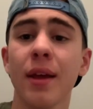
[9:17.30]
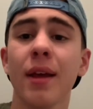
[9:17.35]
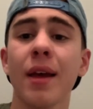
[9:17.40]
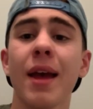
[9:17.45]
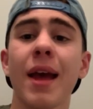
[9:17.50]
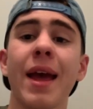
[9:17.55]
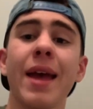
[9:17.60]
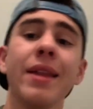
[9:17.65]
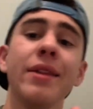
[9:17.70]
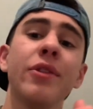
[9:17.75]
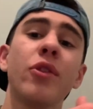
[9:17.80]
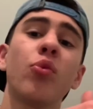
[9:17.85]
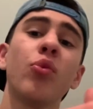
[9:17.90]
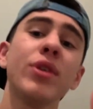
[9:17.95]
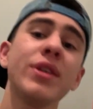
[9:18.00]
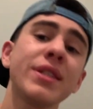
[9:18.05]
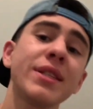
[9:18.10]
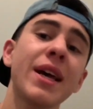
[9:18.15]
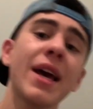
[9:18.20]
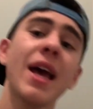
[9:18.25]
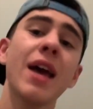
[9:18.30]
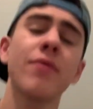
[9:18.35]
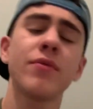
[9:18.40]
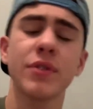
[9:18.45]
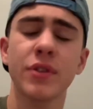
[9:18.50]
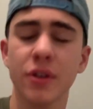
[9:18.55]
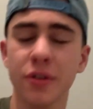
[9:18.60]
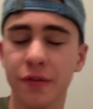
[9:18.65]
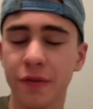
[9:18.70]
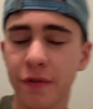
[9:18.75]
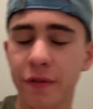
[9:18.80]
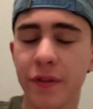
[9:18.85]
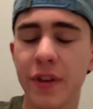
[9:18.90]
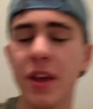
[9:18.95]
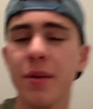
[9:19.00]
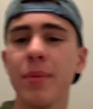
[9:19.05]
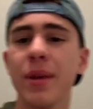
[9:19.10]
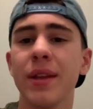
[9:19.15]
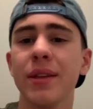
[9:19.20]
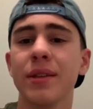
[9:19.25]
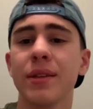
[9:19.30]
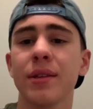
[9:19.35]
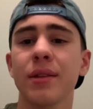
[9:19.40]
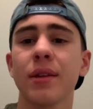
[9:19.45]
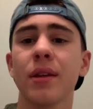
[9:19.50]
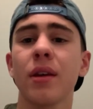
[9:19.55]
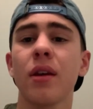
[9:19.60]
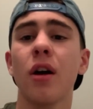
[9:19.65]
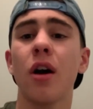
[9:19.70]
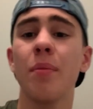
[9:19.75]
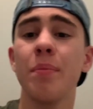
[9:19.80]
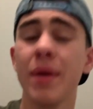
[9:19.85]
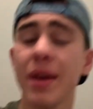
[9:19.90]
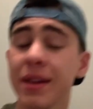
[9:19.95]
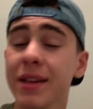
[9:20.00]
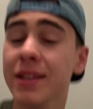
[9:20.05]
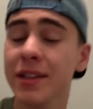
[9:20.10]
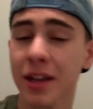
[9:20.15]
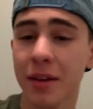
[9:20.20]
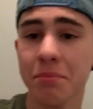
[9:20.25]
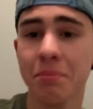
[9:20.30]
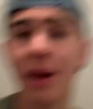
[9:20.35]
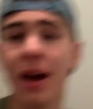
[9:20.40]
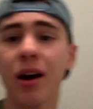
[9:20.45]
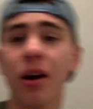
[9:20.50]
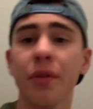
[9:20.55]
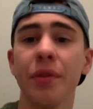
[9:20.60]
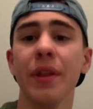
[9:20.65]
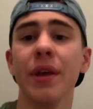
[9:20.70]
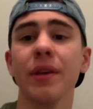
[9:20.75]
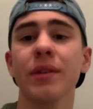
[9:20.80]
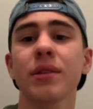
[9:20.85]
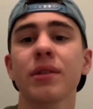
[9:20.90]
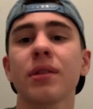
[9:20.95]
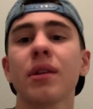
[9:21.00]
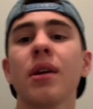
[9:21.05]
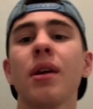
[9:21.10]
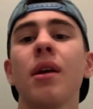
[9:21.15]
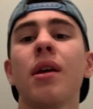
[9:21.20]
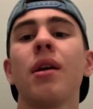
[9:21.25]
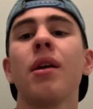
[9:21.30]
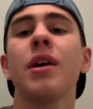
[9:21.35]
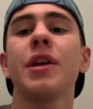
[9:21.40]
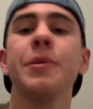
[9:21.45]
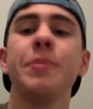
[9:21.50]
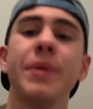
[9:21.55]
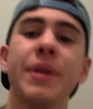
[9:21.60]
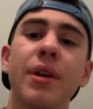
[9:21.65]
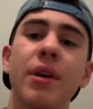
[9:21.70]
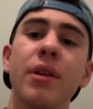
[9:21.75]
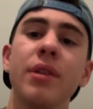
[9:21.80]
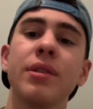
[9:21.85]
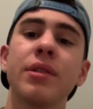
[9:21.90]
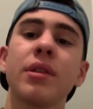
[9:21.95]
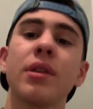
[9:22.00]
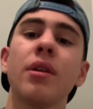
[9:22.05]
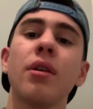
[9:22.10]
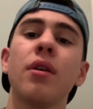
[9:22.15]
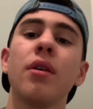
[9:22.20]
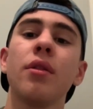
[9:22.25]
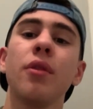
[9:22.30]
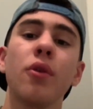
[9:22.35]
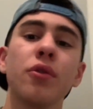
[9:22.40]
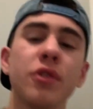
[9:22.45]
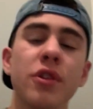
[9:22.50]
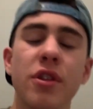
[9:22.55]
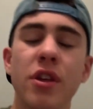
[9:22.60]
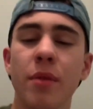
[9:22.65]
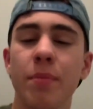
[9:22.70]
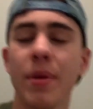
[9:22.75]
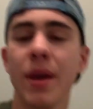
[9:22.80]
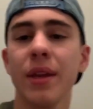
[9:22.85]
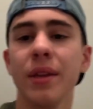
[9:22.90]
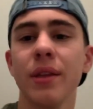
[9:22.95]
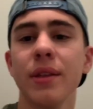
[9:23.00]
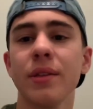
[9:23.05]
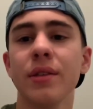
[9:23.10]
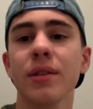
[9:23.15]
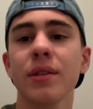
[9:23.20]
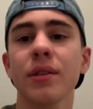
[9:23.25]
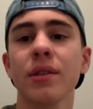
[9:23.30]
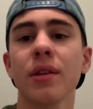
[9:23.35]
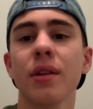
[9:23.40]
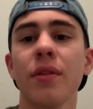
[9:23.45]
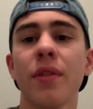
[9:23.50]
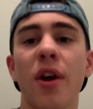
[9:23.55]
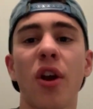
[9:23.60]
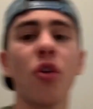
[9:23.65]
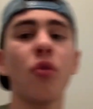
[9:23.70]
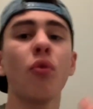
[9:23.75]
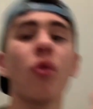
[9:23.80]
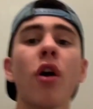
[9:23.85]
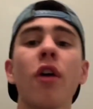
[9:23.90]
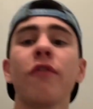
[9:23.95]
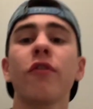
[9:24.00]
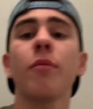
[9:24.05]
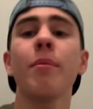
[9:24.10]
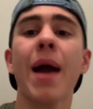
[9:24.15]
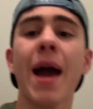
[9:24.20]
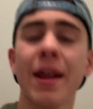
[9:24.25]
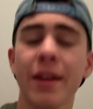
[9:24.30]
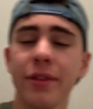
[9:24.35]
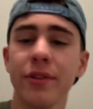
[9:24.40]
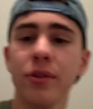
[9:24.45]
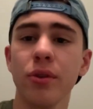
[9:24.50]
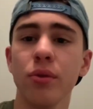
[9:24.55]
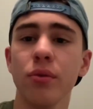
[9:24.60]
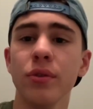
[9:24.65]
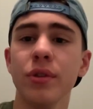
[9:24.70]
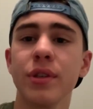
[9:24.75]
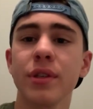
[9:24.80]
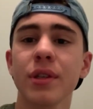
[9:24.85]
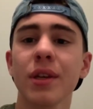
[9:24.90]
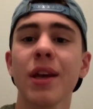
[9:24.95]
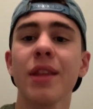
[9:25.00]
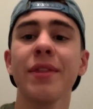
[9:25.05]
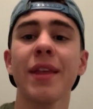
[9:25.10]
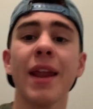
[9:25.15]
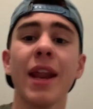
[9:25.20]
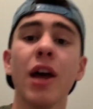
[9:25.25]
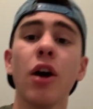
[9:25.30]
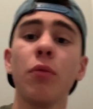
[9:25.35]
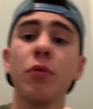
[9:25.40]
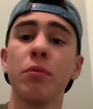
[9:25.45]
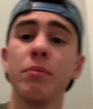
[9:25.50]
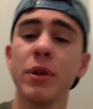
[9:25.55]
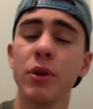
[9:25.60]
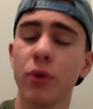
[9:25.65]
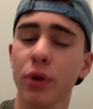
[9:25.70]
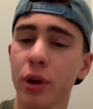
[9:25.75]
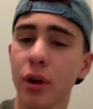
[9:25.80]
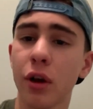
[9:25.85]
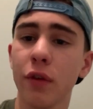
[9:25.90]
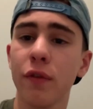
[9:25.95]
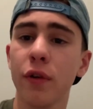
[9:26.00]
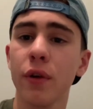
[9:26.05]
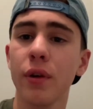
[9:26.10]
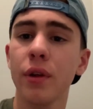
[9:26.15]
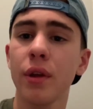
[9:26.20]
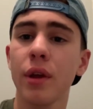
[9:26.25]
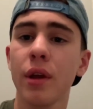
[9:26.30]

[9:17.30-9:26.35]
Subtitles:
And the reason I have such vehement opinions on politics is because those are the opinions that are wrought from attitudes that helped me recover